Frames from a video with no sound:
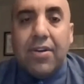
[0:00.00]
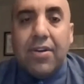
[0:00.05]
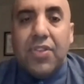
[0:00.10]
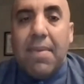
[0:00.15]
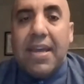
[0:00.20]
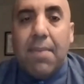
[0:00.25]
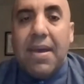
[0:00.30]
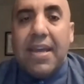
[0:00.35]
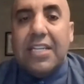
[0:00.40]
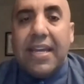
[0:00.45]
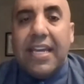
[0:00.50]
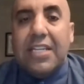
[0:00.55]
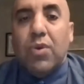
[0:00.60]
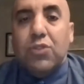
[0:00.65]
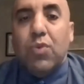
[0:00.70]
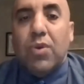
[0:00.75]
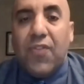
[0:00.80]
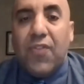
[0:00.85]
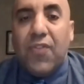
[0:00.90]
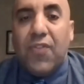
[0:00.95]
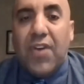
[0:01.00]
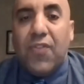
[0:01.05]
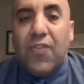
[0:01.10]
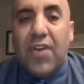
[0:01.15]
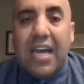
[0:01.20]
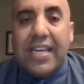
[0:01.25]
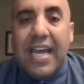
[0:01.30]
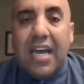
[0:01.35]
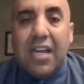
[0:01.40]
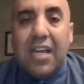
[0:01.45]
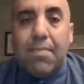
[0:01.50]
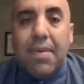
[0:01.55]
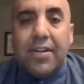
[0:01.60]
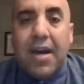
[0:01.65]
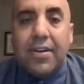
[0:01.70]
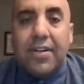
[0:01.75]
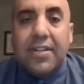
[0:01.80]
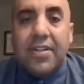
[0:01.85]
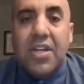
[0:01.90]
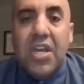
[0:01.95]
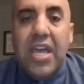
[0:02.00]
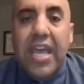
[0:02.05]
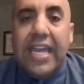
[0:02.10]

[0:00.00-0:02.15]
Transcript: that my kids wouldn't find out about it,